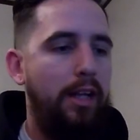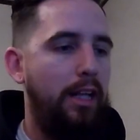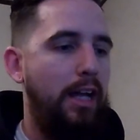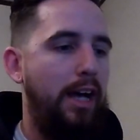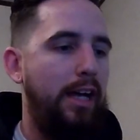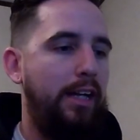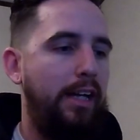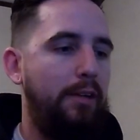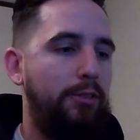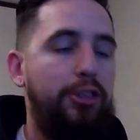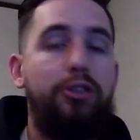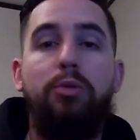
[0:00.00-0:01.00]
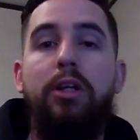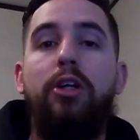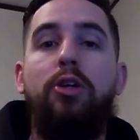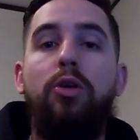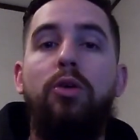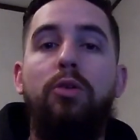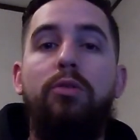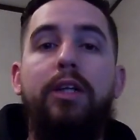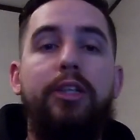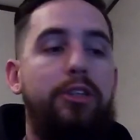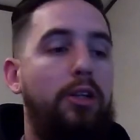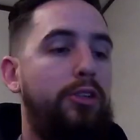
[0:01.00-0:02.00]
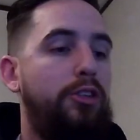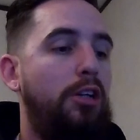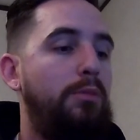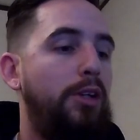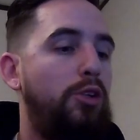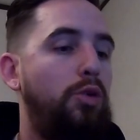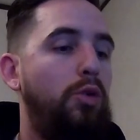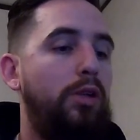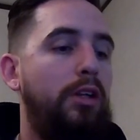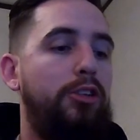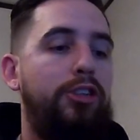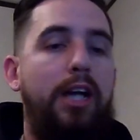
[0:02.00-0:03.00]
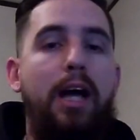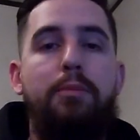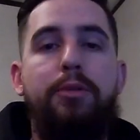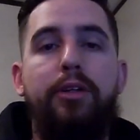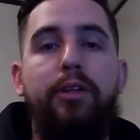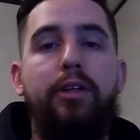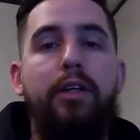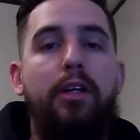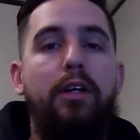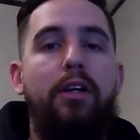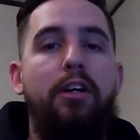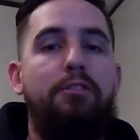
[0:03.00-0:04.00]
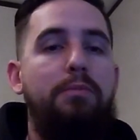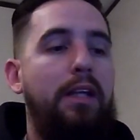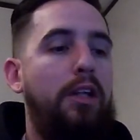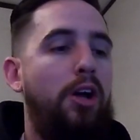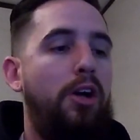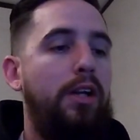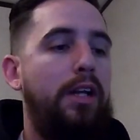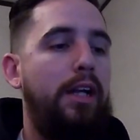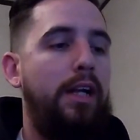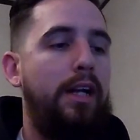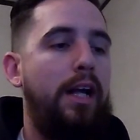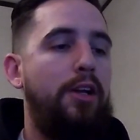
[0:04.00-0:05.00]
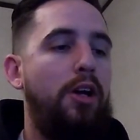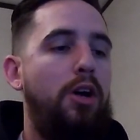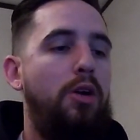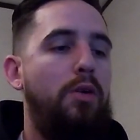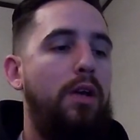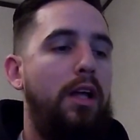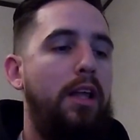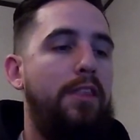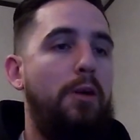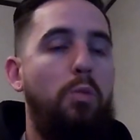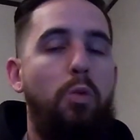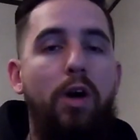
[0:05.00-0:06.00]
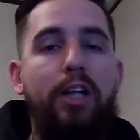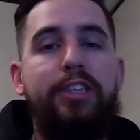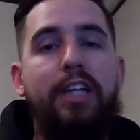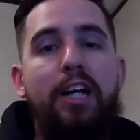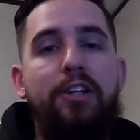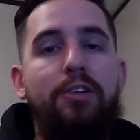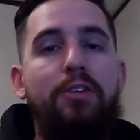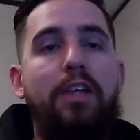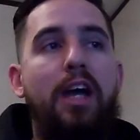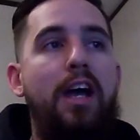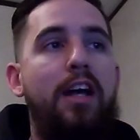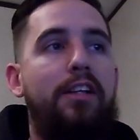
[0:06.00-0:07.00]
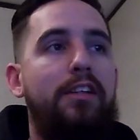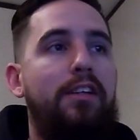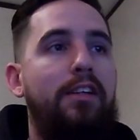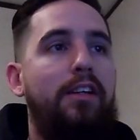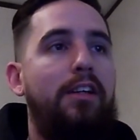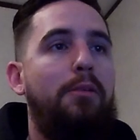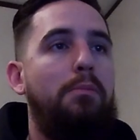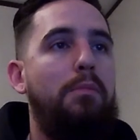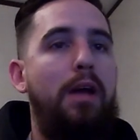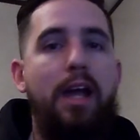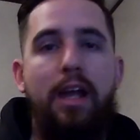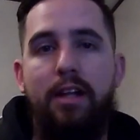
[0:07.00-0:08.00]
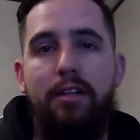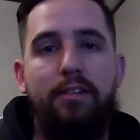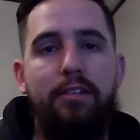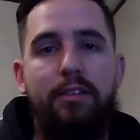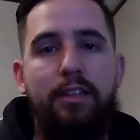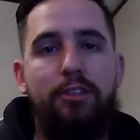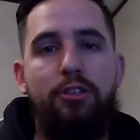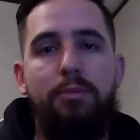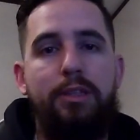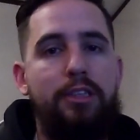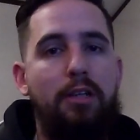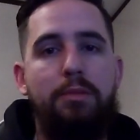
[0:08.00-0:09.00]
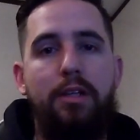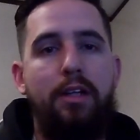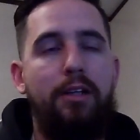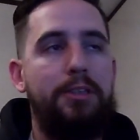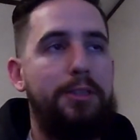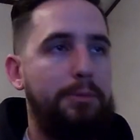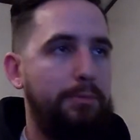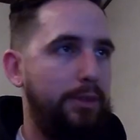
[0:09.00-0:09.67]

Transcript: Like, it was just really cool. And so it's going to be a cool little chapter of me learning it. And I know that once I do that, man, it's going to be something else.